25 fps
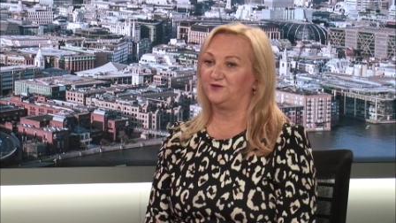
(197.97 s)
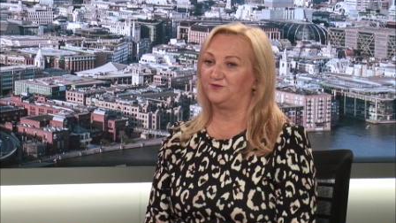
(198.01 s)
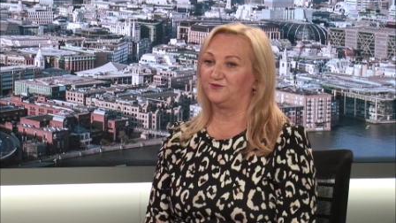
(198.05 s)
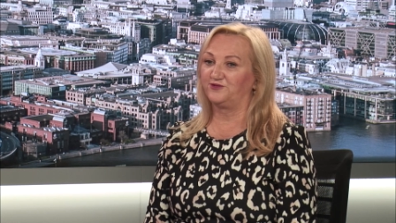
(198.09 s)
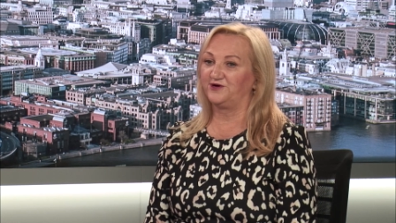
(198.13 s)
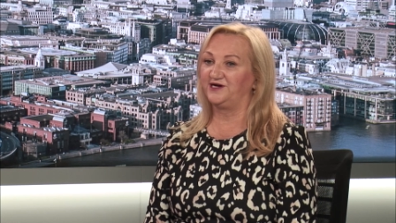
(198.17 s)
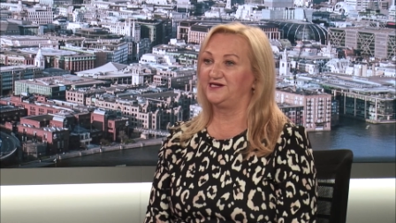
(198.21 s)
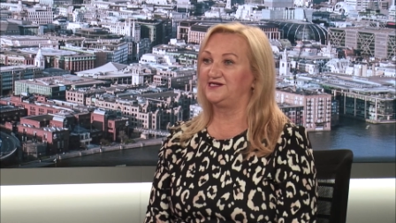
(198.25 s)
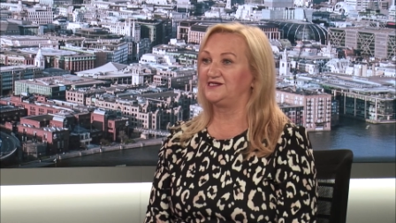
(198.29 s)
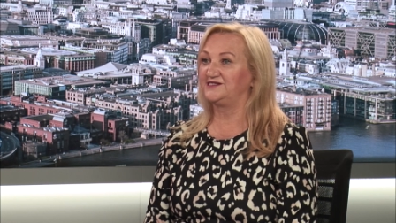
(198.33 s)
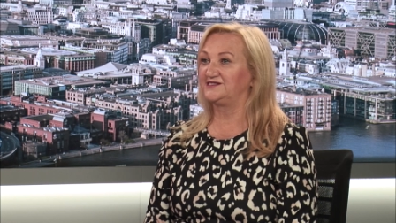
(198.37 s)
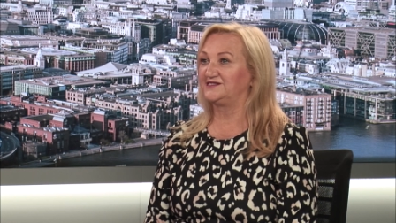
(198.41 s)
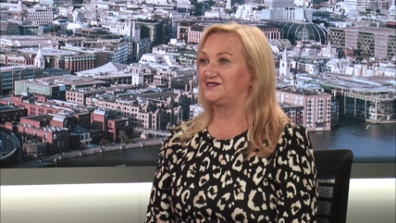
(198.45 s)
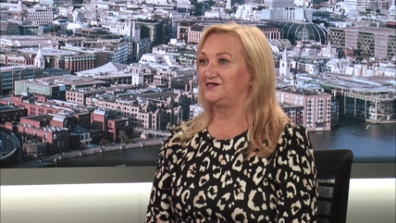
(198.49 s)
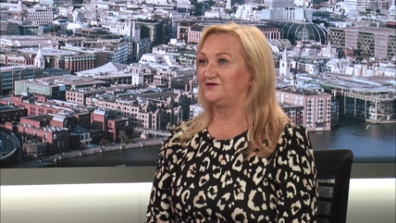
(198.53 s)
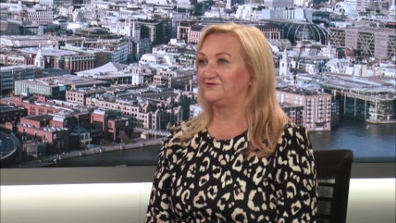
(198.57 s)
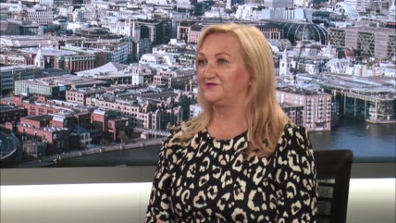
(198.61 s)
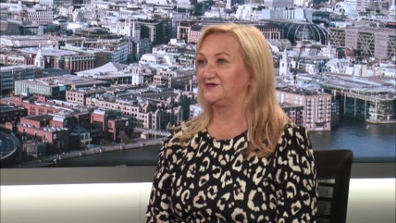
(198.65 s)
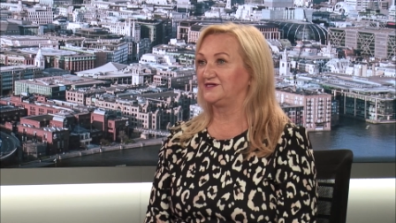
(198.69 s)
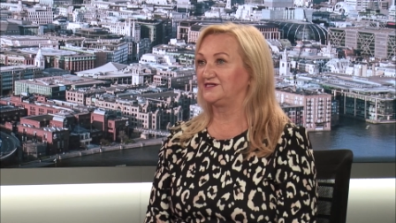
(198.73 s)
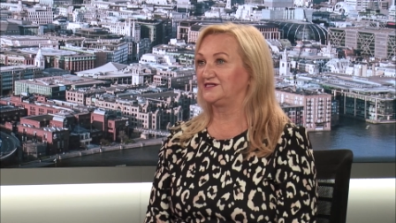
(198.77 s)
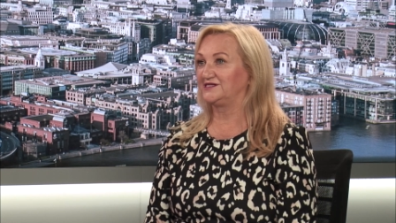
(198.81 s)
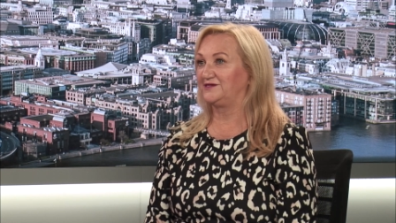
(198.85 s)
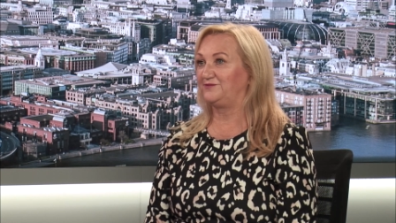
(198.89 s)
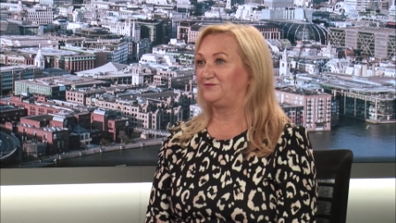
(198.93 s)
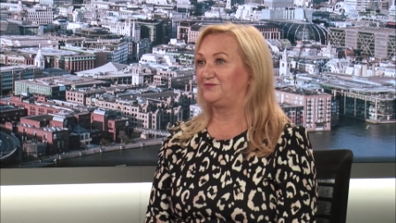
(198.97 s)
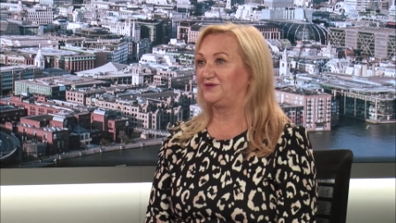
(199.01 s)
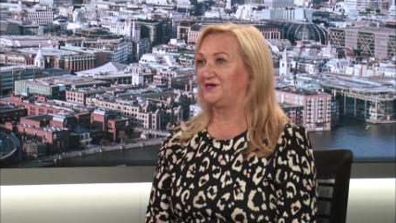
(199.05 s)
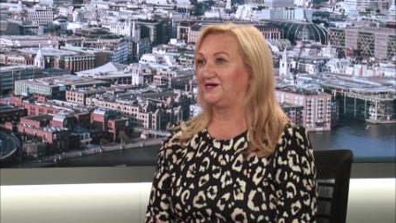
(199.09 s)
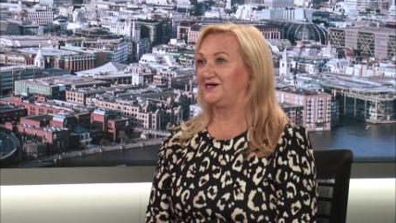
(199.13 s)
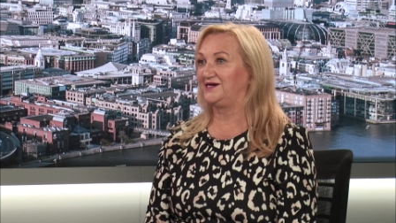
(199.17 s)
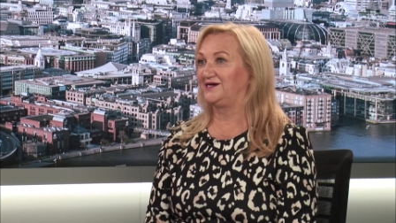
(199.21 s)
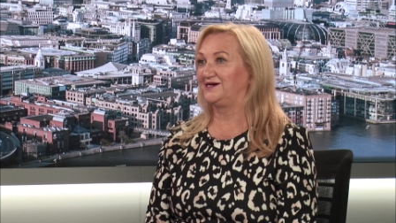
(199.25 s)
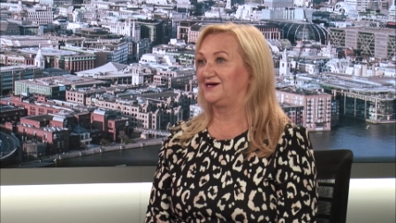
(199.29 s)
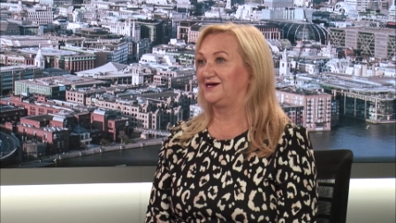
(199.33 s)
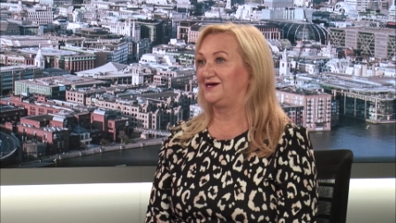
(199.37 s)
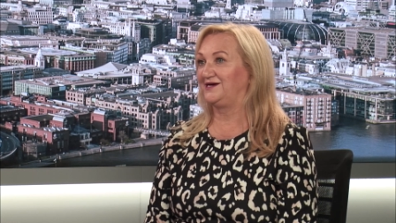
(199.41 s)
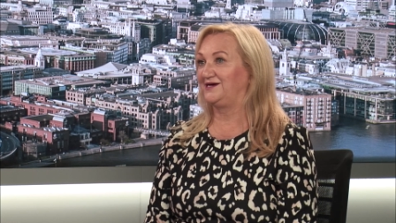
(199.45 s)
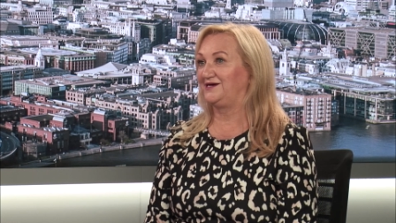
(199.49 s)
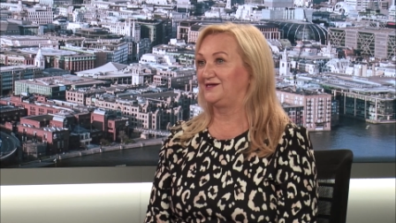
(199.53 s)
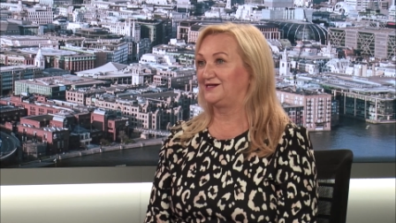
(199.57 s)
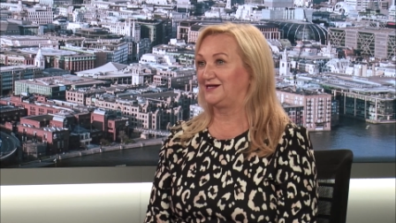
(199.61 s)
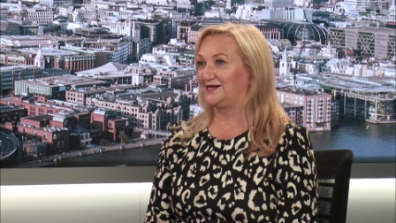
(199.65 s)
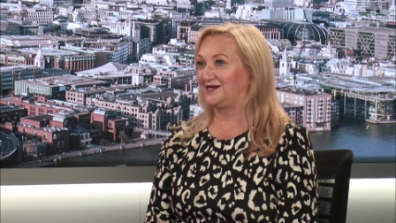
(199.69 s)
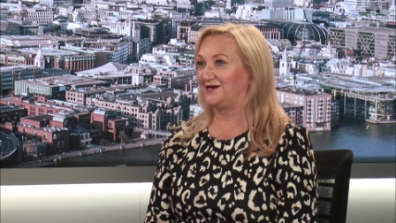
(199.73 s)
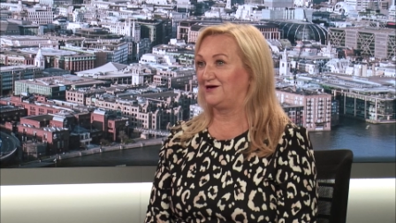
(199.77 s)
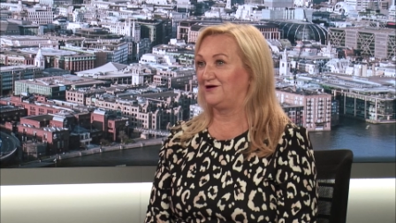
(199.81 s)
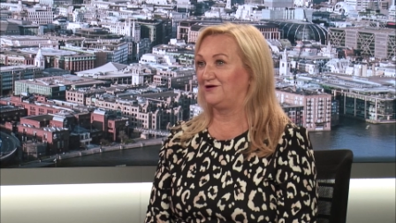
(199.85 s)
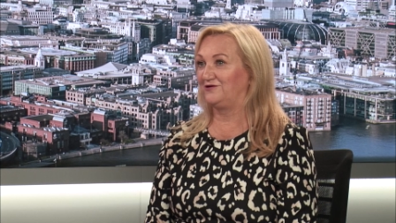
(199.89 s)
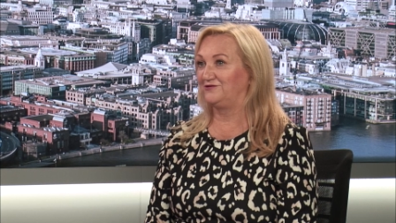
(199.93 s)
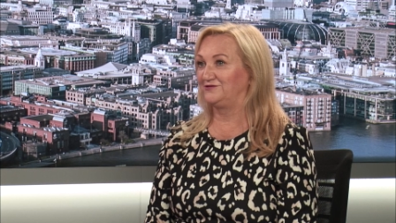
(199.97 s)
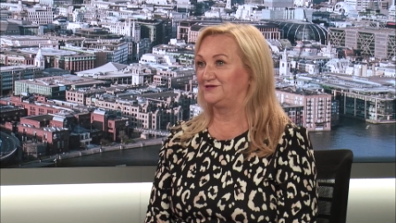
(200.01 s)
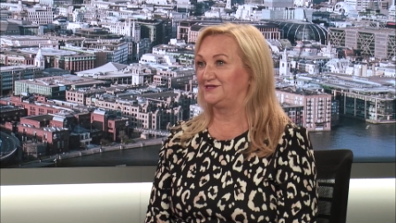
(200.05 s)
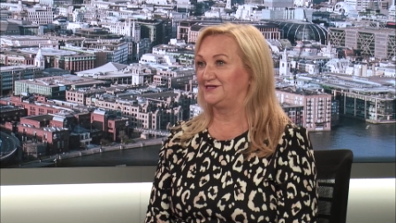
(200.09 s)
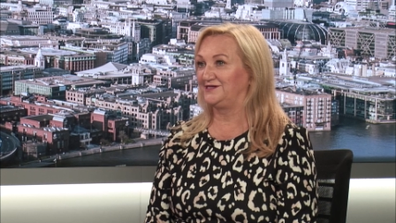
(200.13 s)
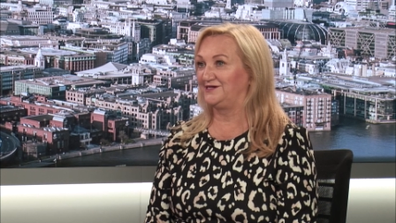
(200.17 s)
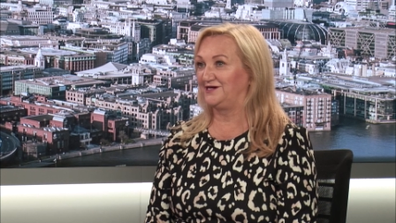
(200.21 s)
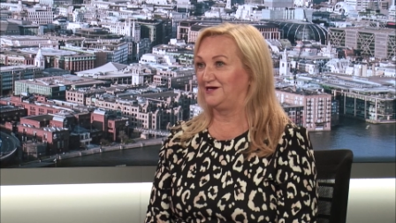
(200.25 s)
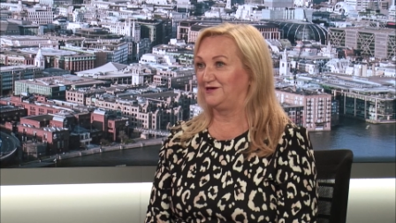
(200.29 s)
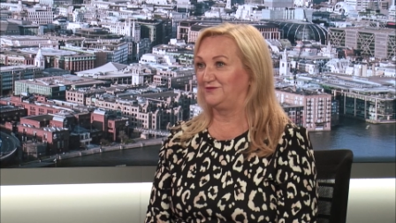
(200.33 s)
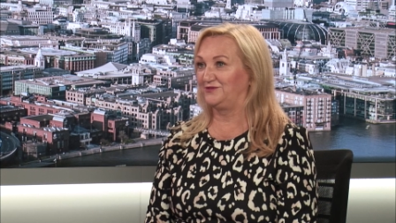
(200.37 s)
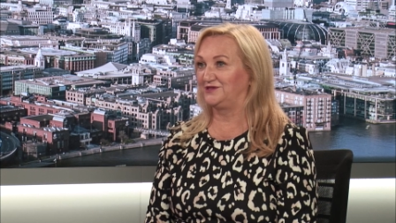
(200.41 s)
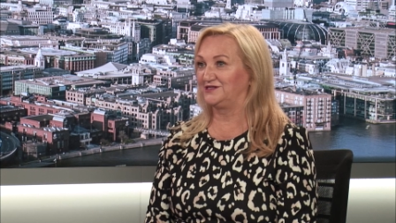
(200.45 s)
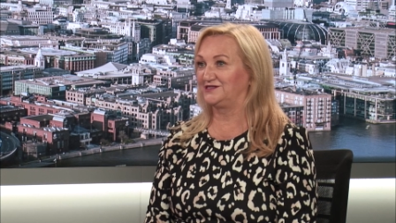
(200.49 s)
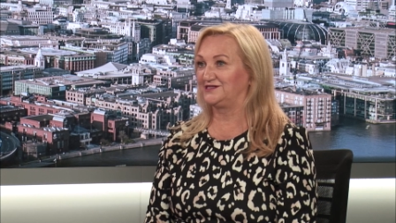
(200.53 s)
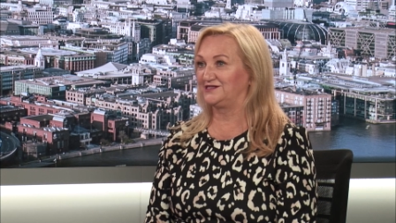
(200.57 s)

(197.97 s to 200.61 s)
Brady C Risk being a cloud-enabled